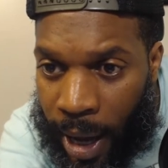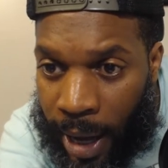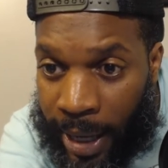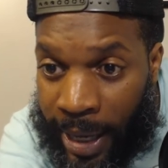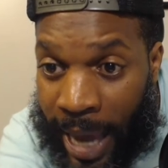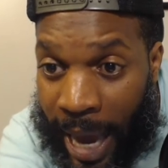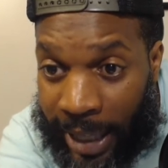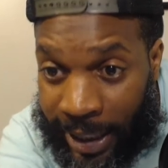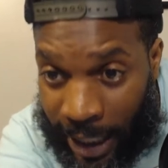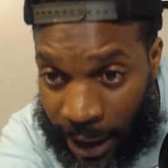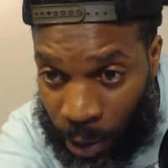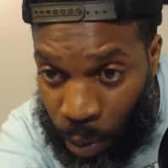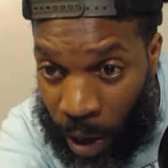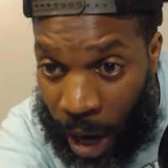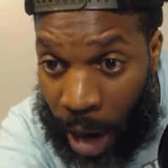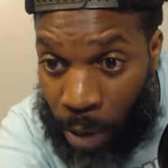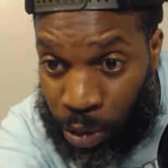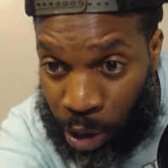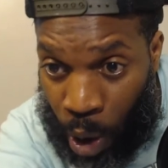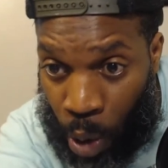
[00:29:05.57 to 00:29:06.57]
Yes, that's what
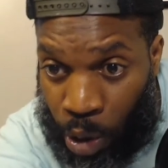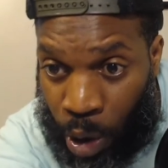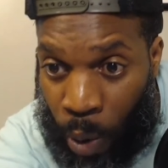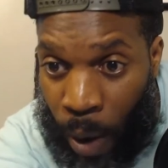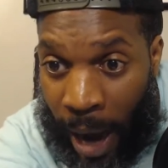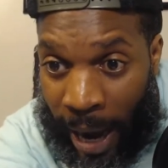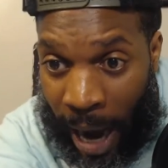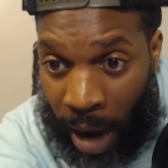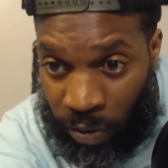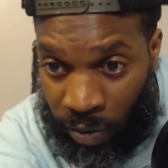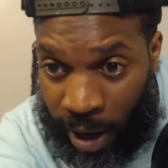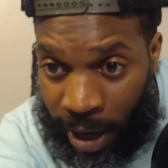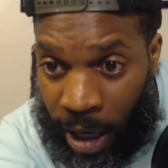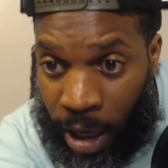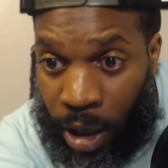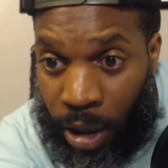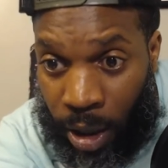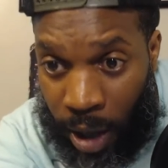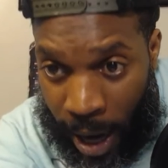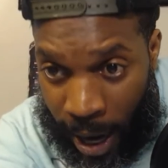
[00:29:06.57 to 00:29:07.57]
I was going to do. I got
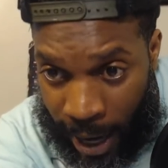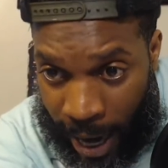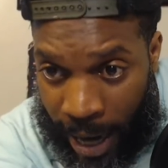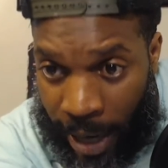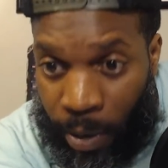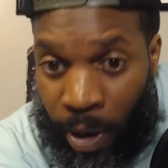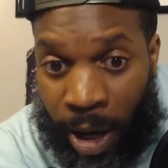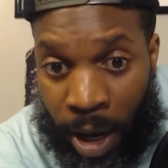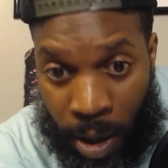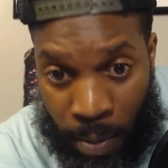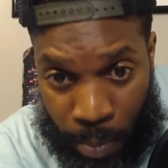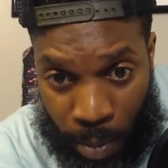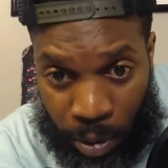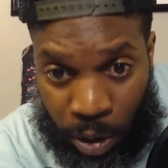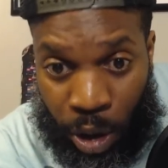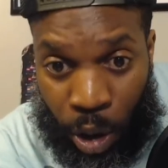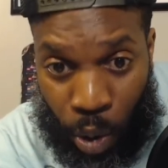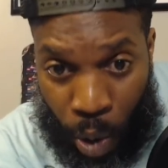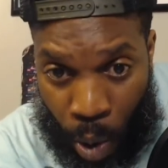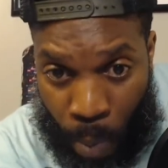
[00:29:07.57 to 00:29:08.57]
Rager. I got him,
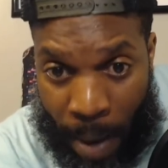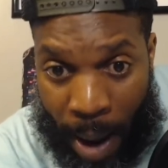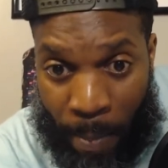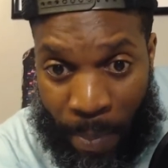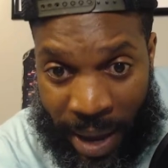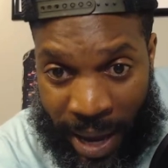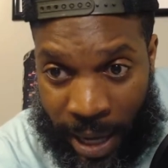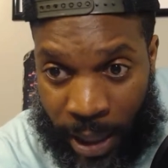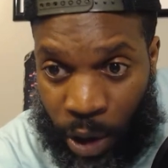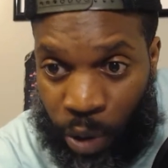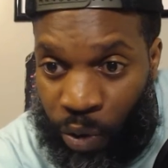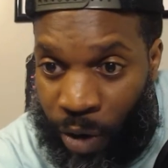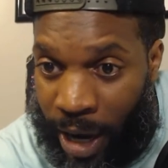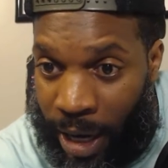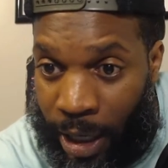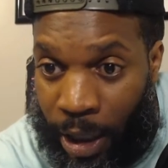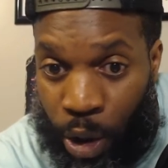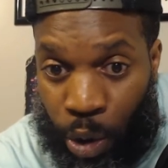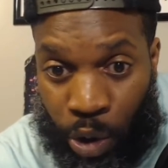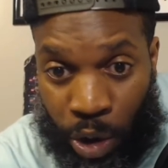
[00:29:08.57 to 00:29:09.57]
too, on my bench,
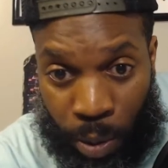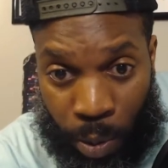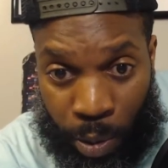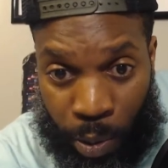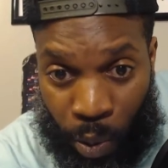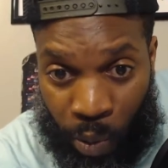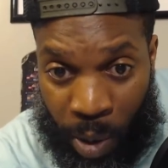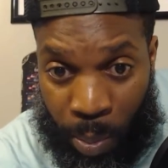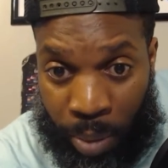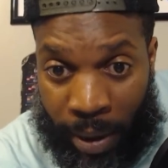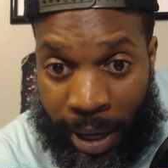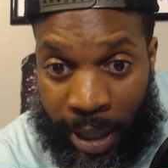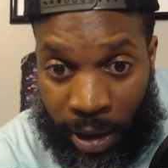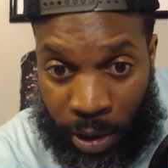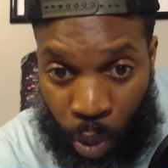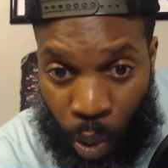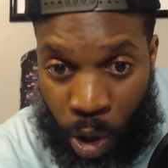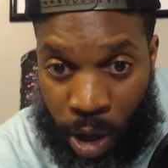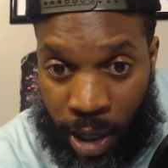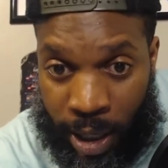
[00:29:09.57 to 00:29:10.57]
ready to replace
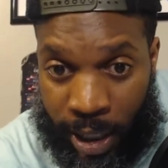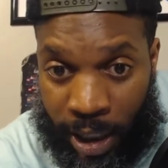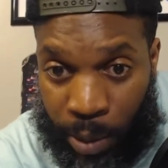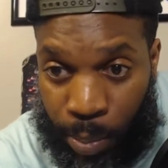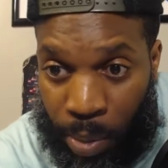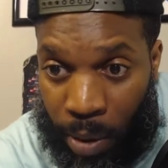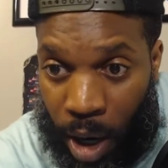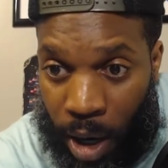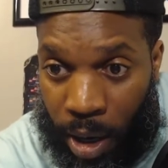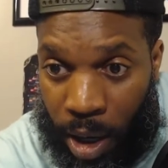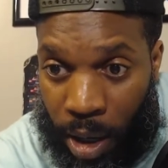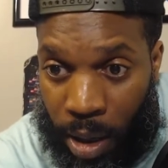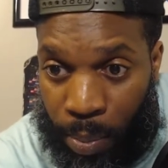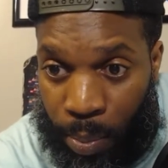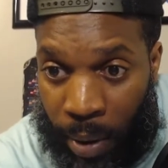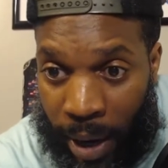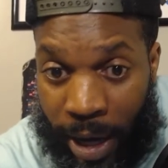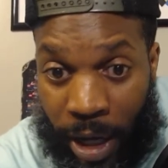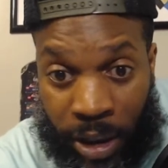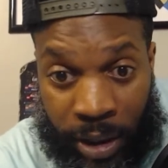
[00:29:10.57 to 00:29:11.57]
one of these
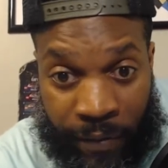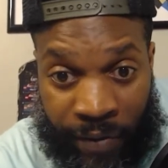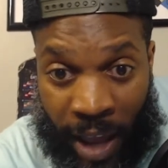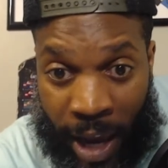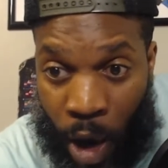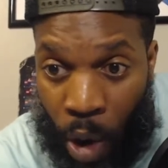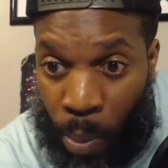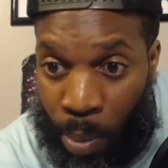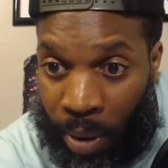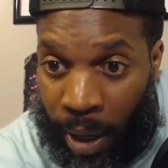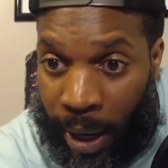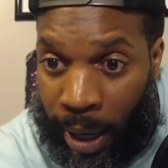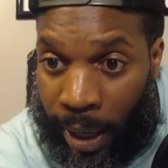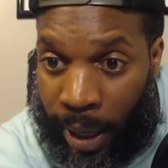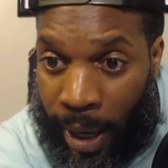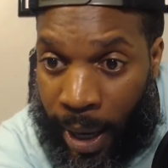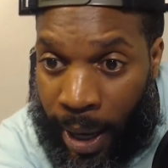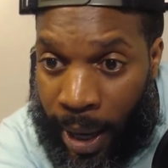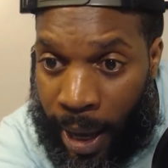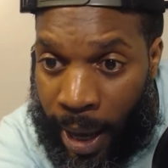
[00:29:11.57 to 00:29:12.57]
players if they don't
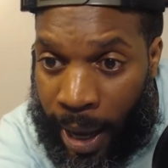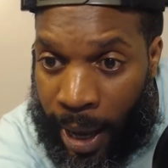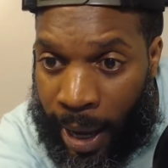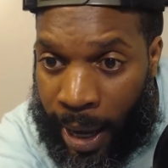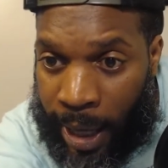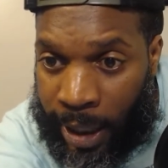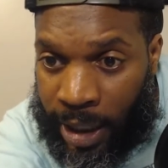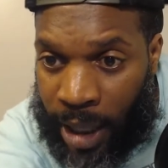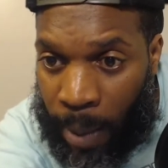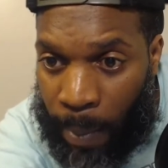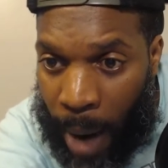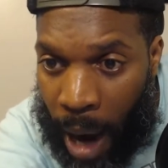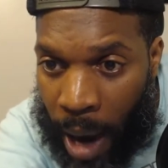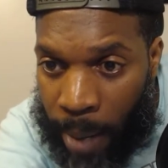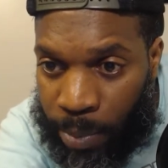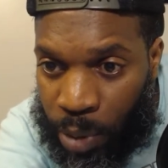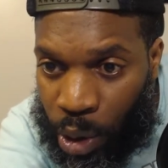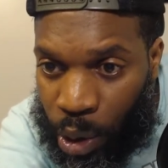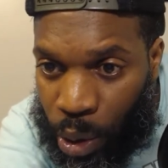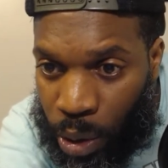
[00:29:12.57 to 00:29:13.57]
play. He said,
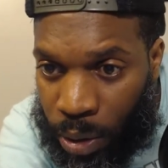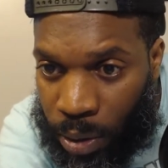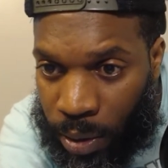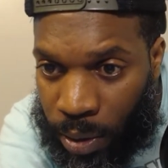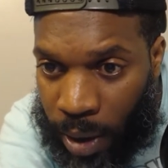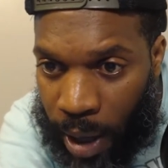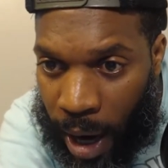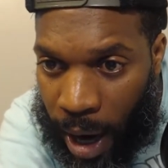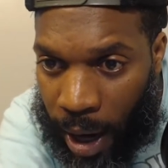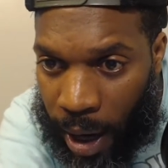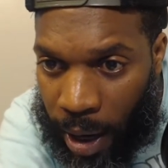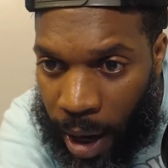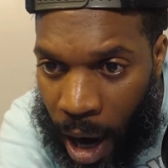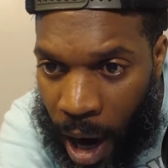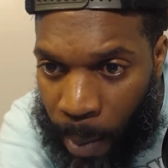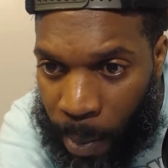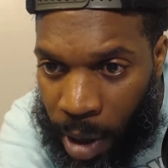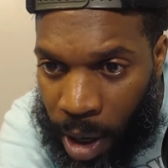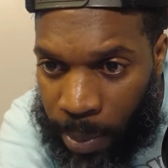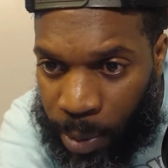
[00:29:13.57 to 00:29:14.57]
I'm
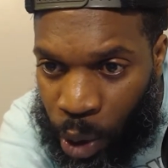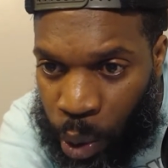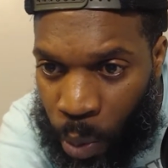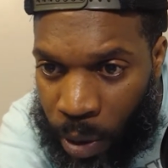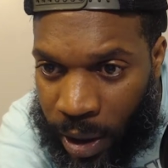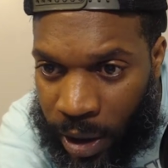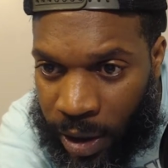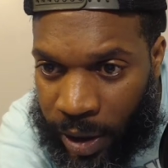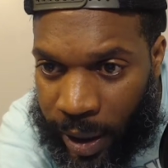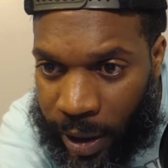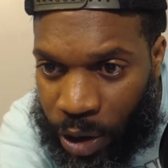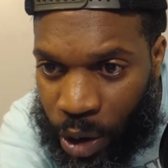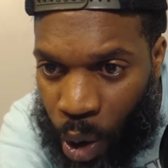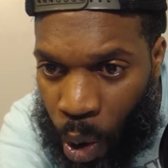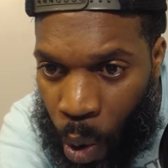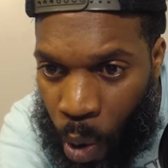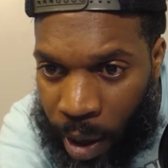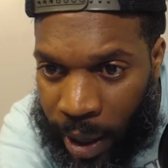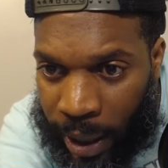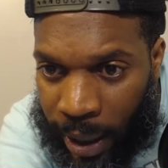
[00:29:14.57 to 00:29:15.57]
up 26
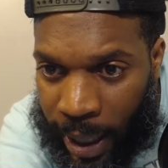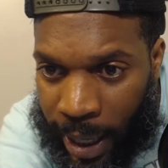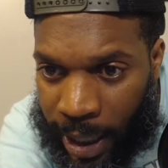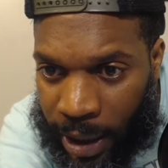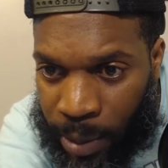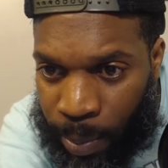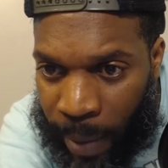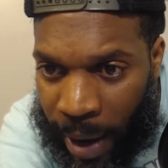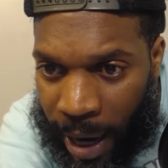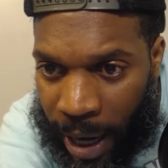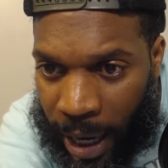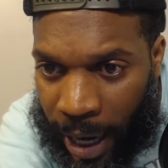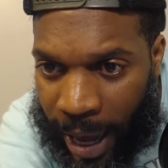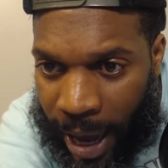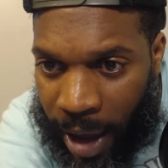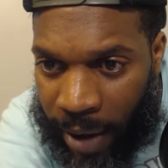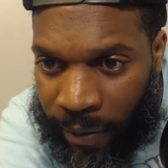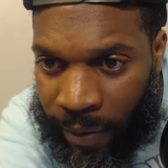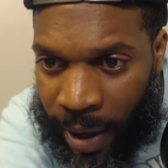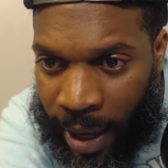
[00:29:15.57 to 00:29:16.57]
going against
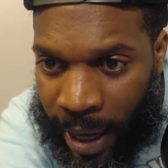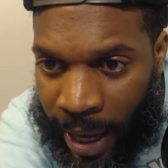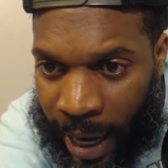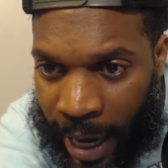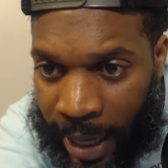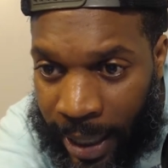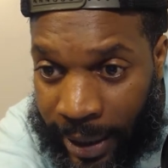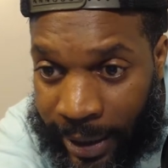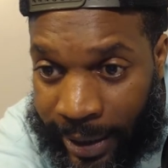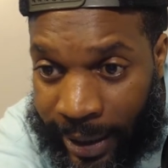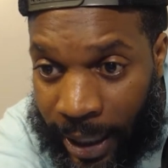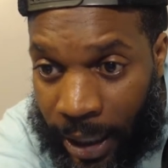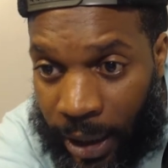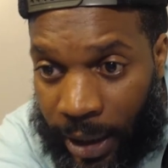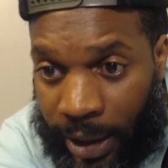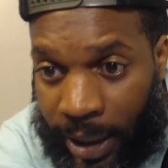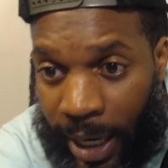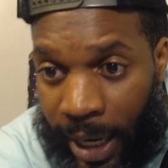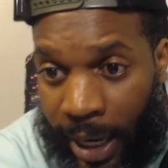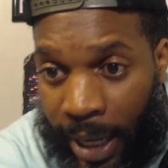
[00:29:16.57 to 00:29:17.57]
Metcalf in the
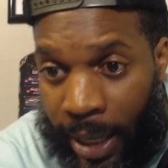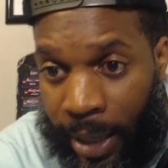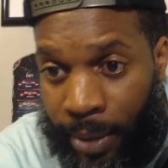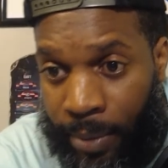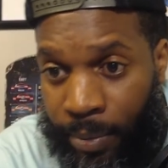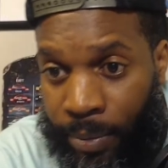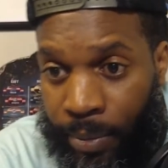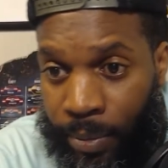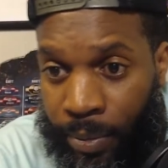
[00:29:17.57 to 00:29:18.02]
Steelers D.